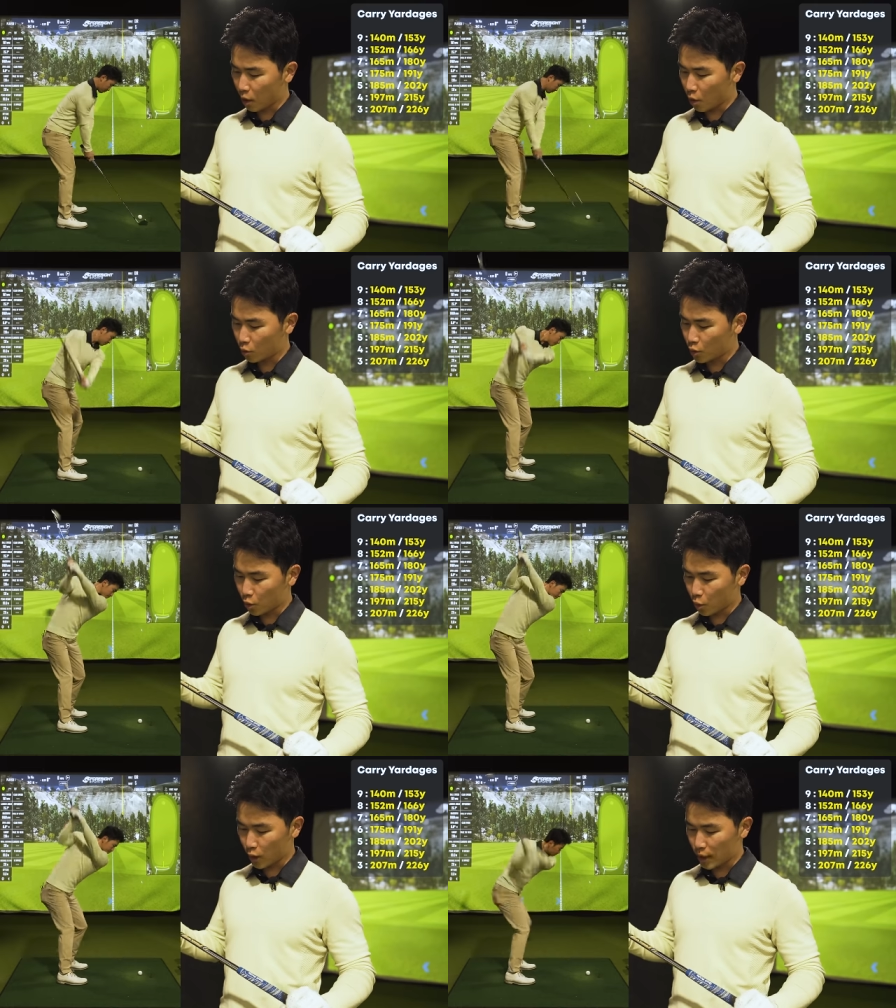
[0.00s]
gold
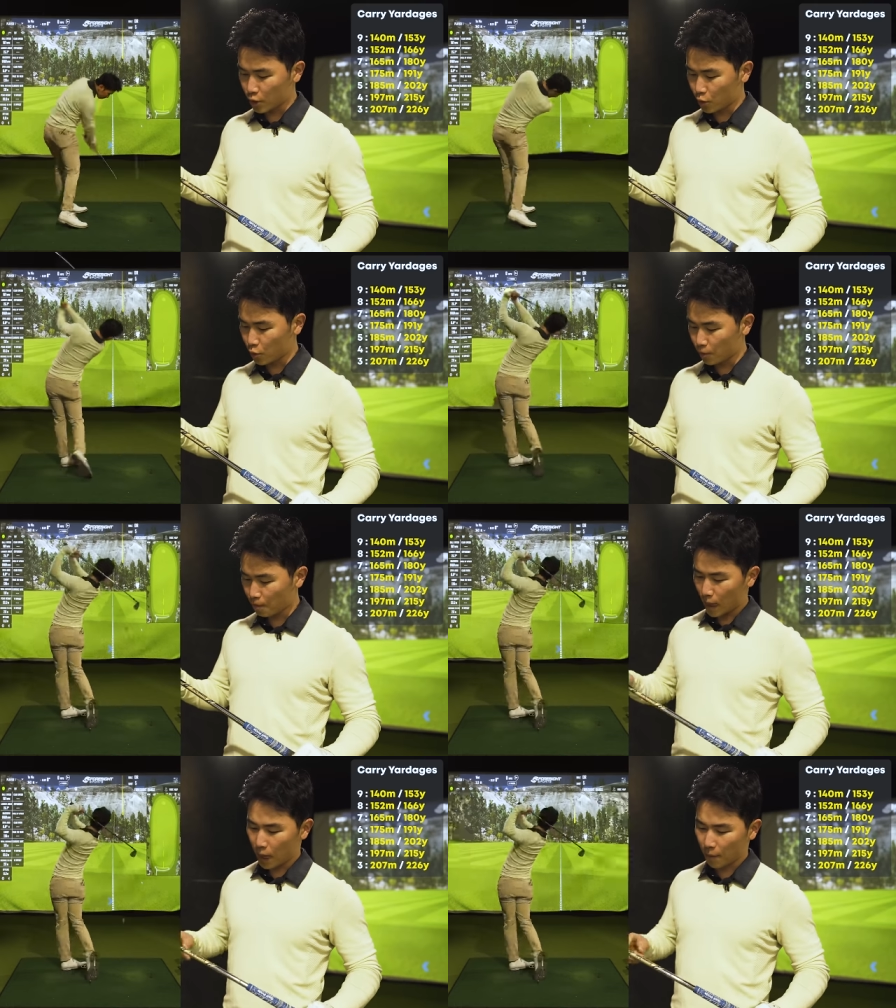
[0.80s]
tour issued.
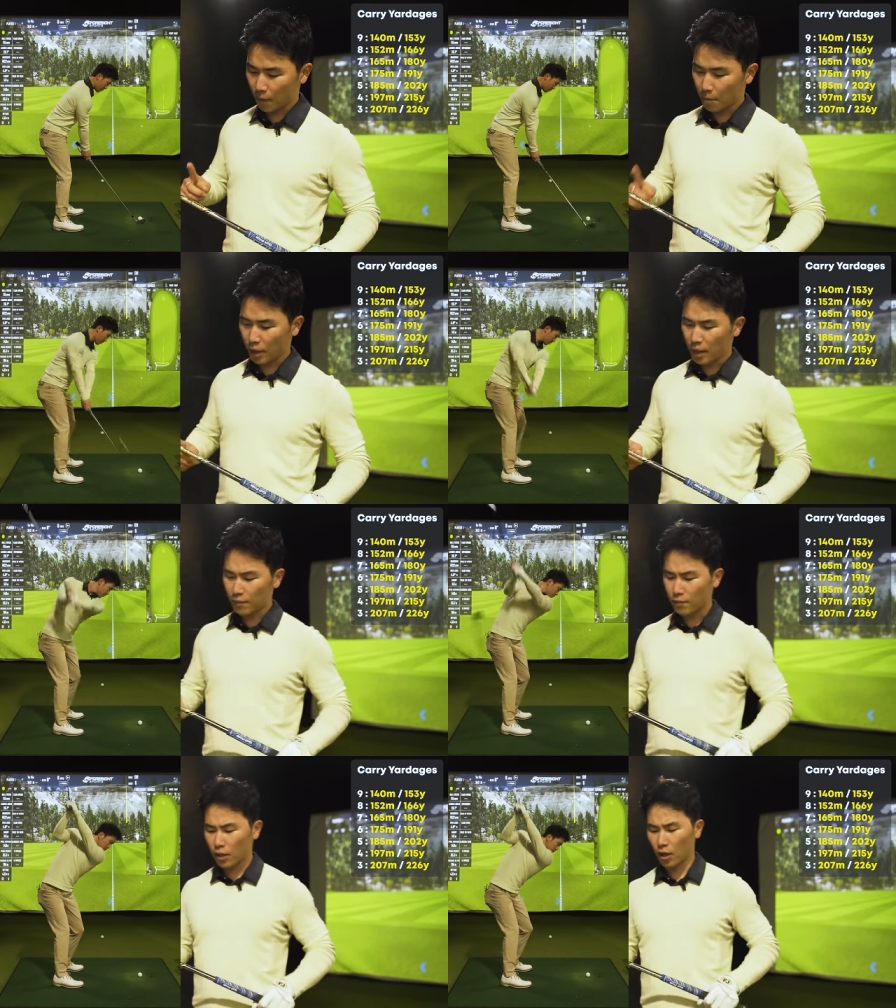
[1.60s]
Um, I
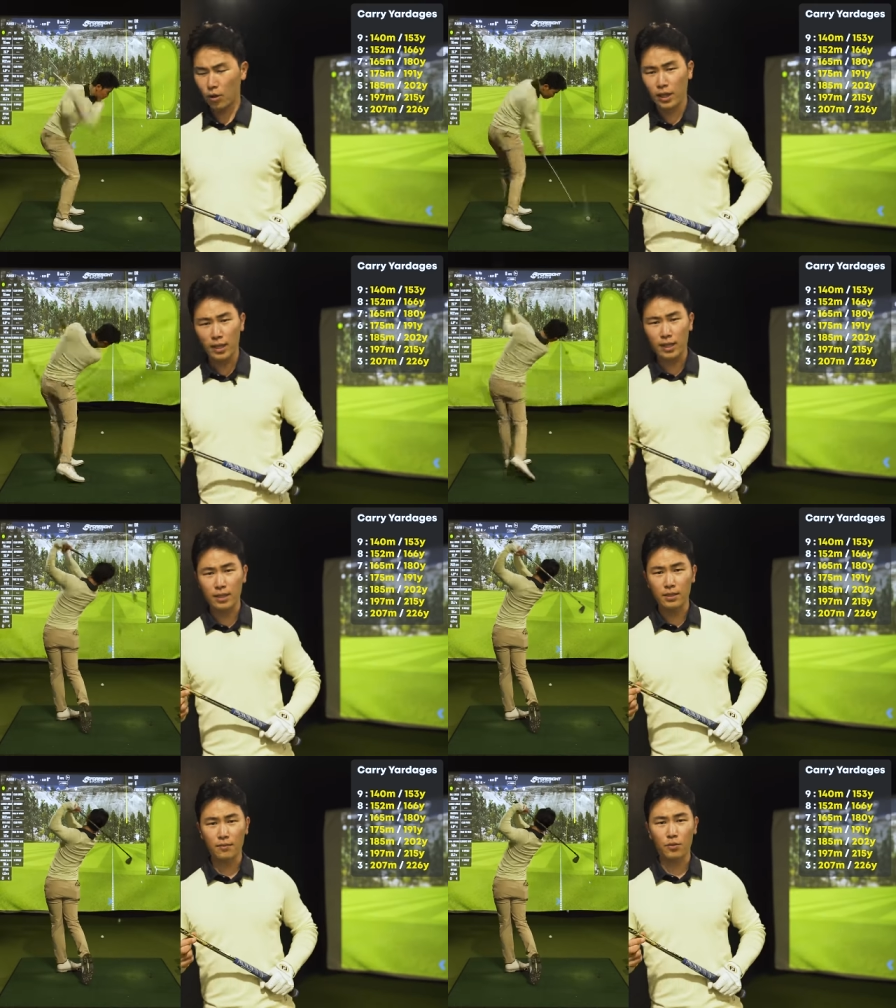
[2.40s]
believe you can only get
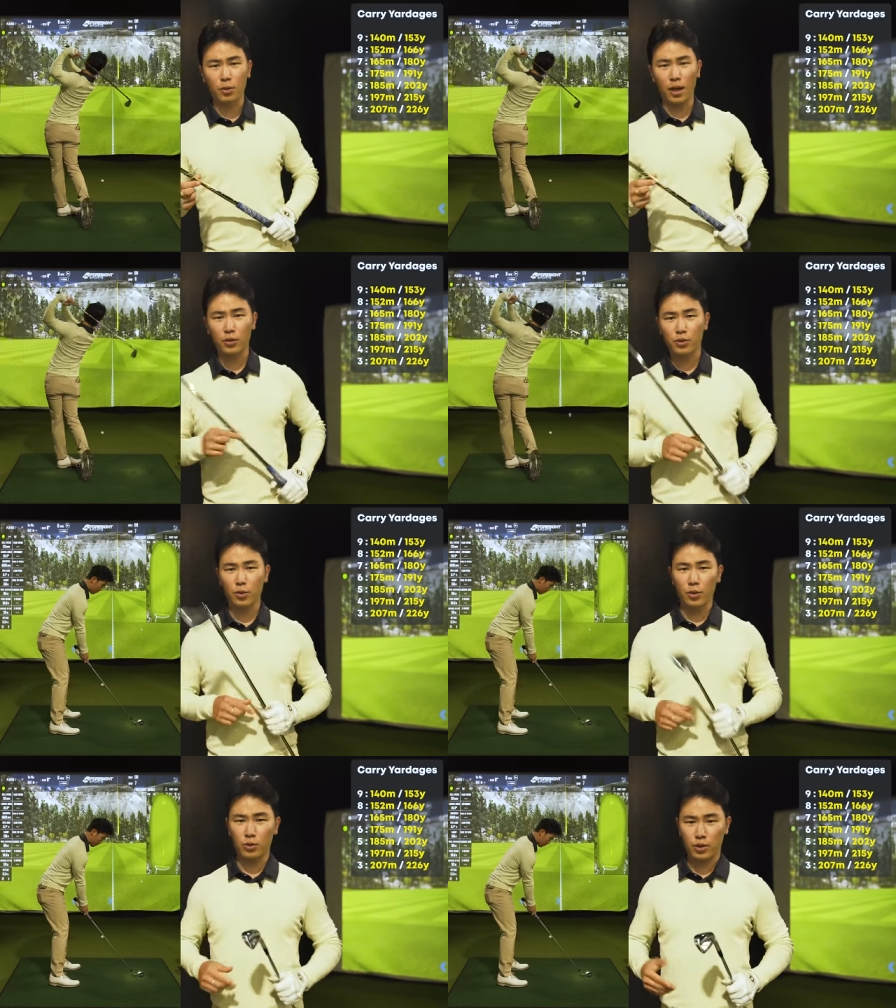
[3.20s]
these if you play on
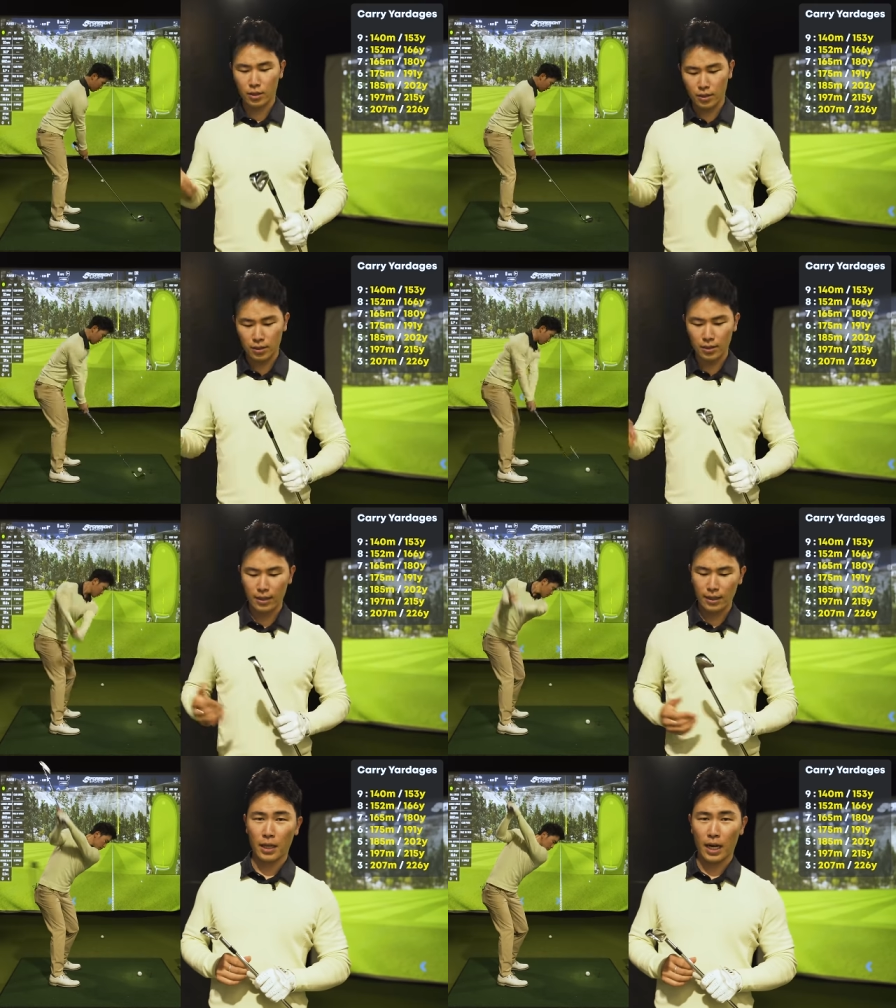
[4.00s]
tour, which is
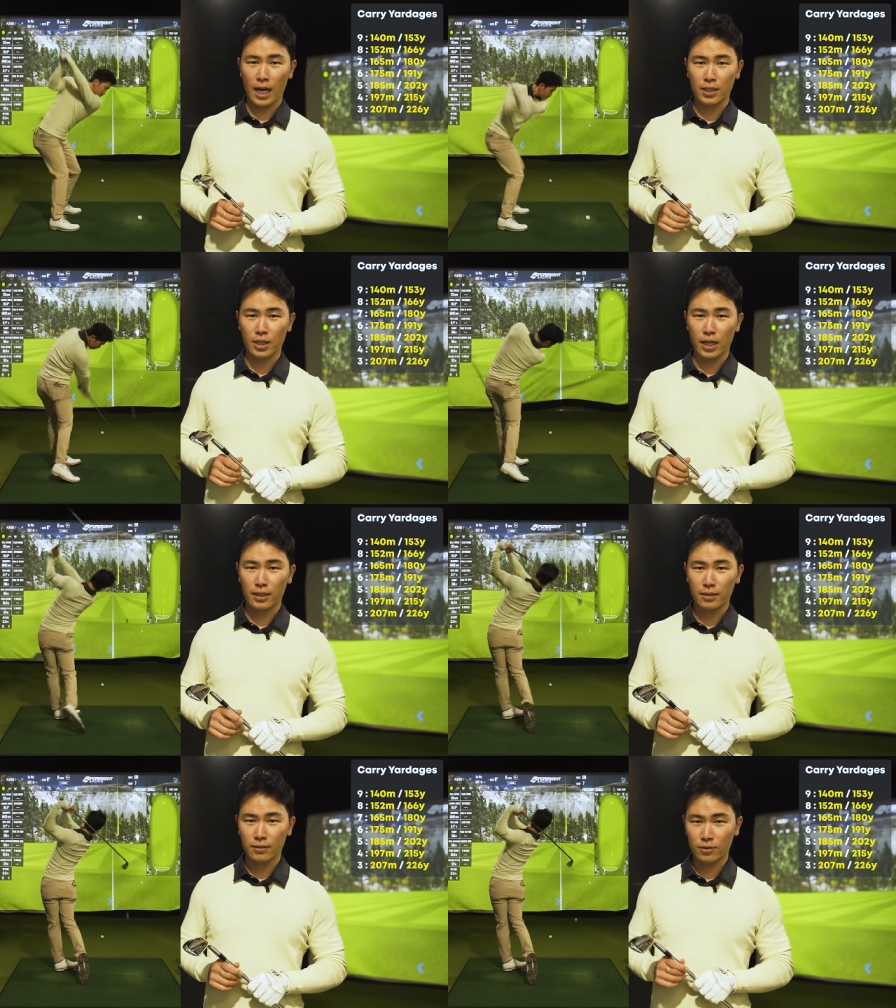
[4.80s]
kind of hard to
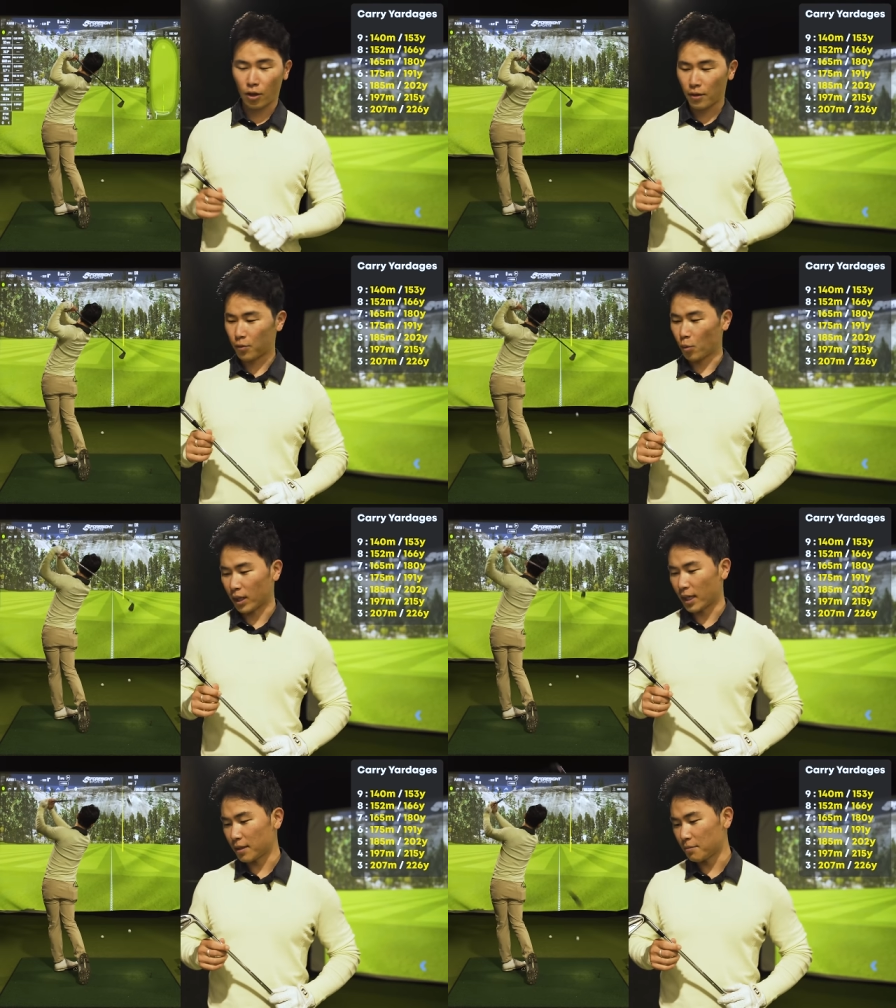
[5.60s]
get. Sorry if you
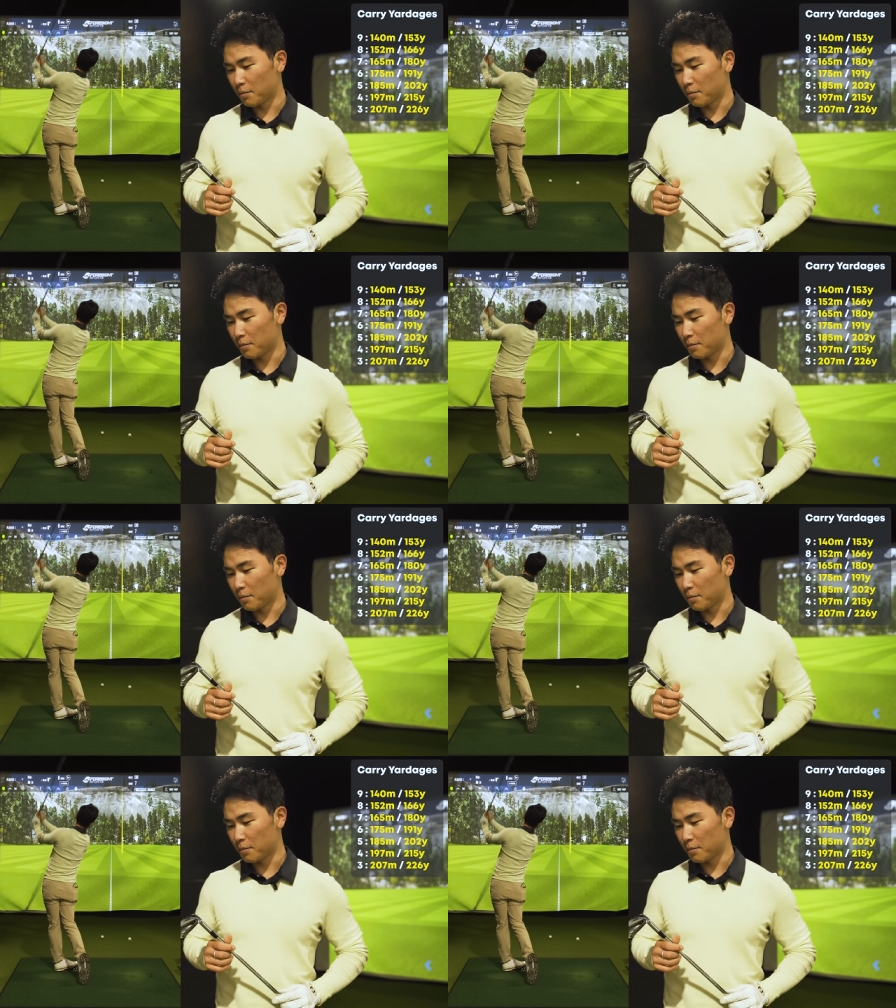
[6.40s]
want to get them,